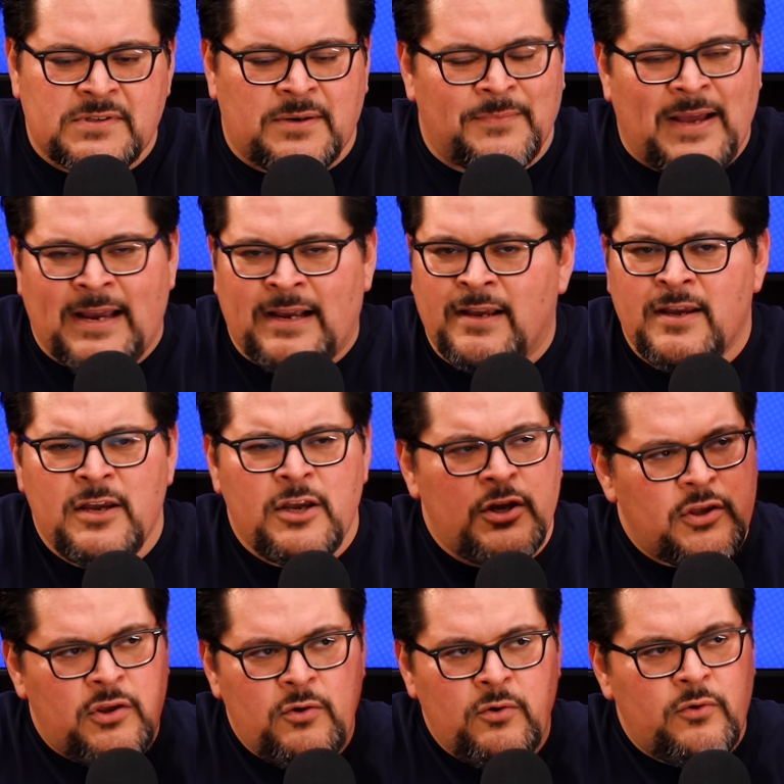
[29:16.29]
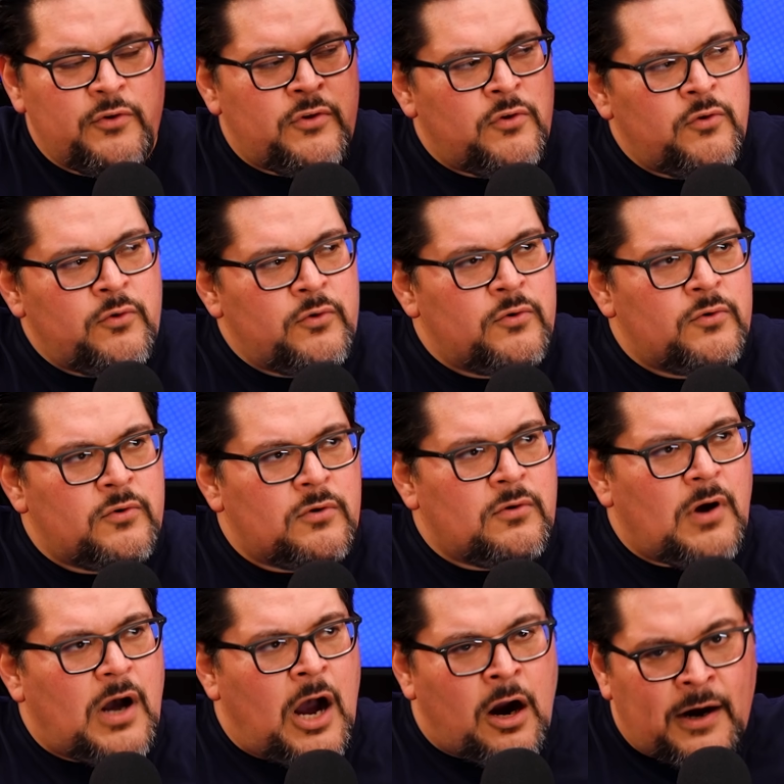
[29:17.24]
And I'm like,
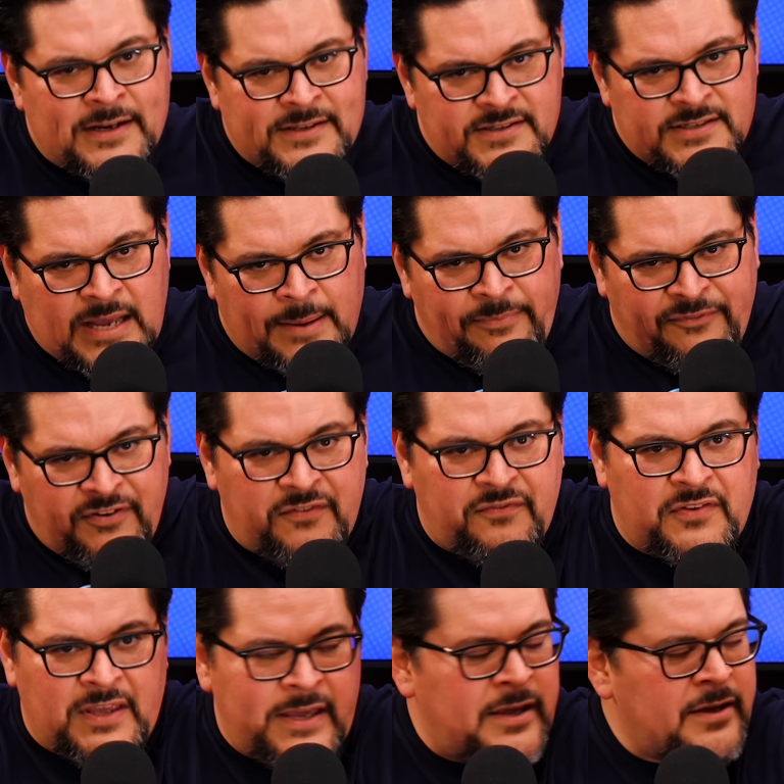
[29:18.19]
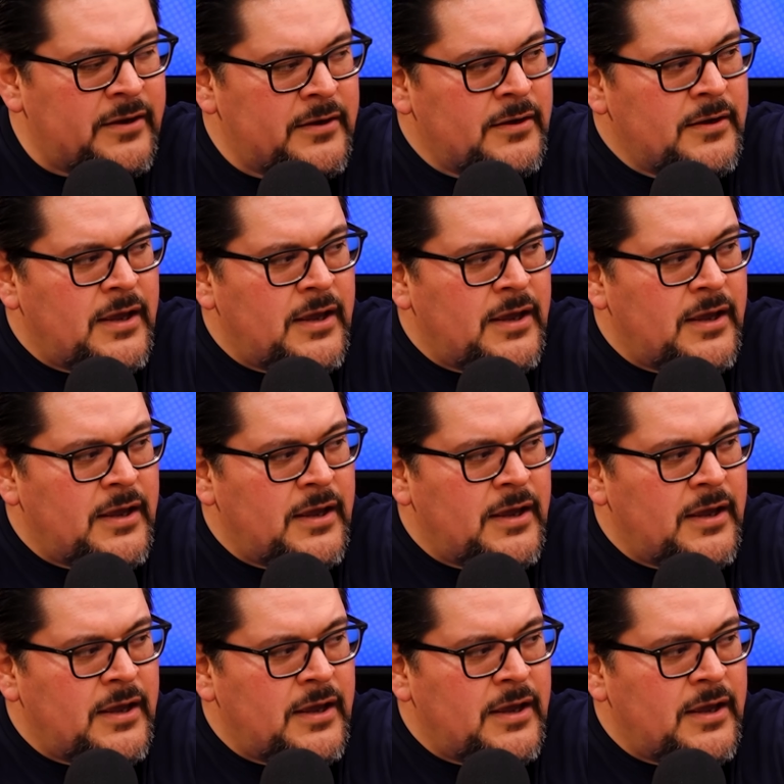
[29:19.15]
you are at step 50